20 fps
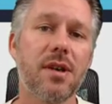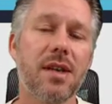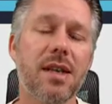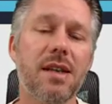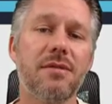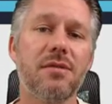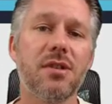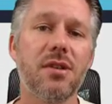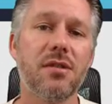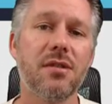It
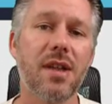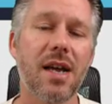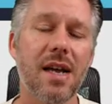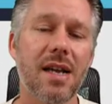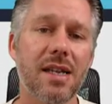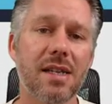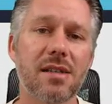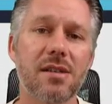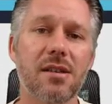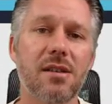gives you
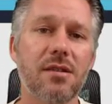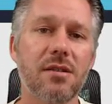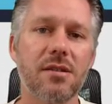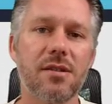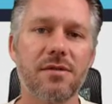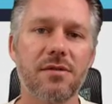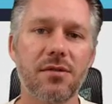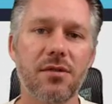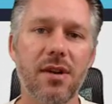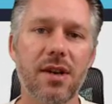that
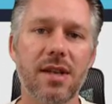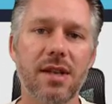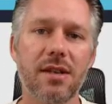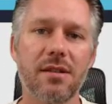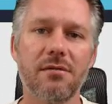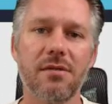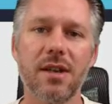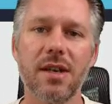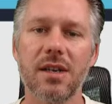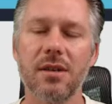exclusive trading
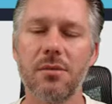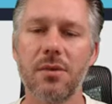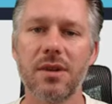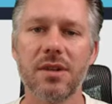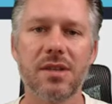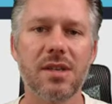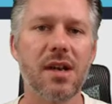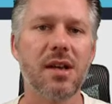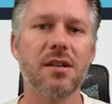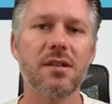arena
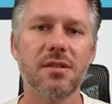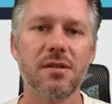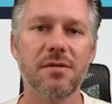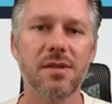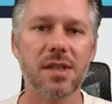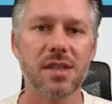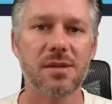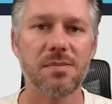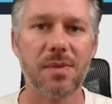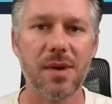with tons of
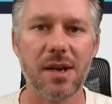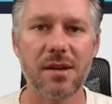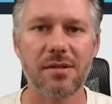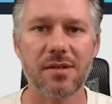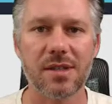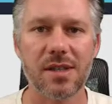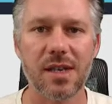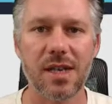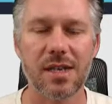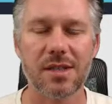
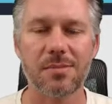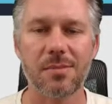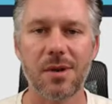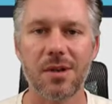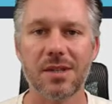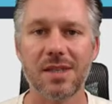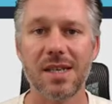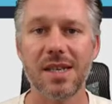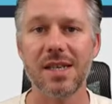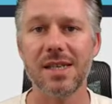experience and
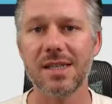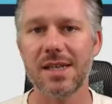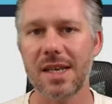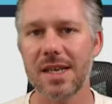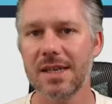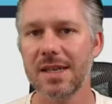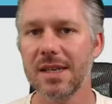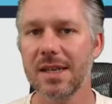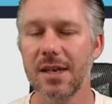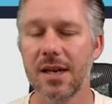expertise
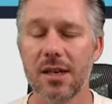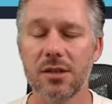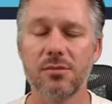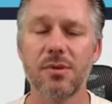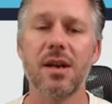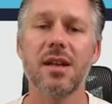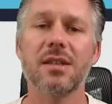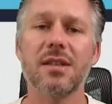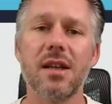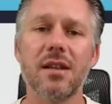in, as
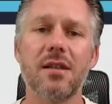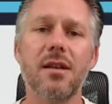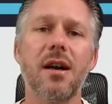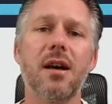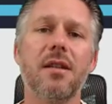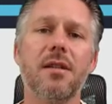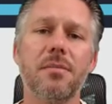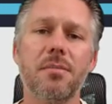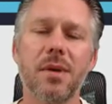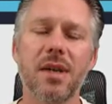well as
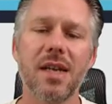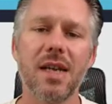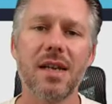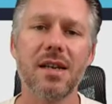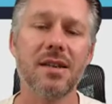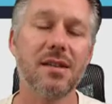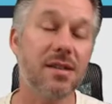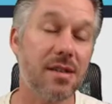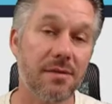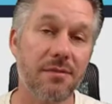other
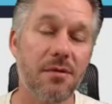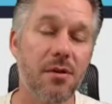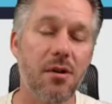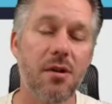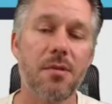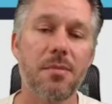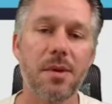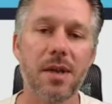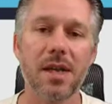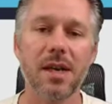beginners if
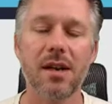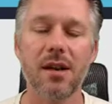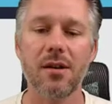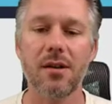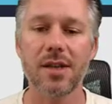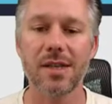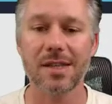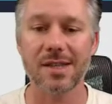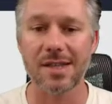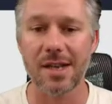you're a beginner
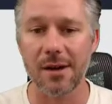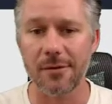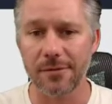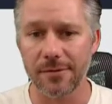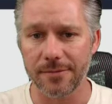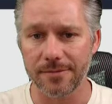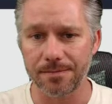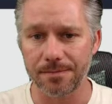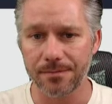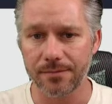like
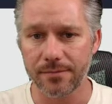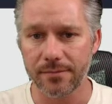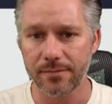yourself,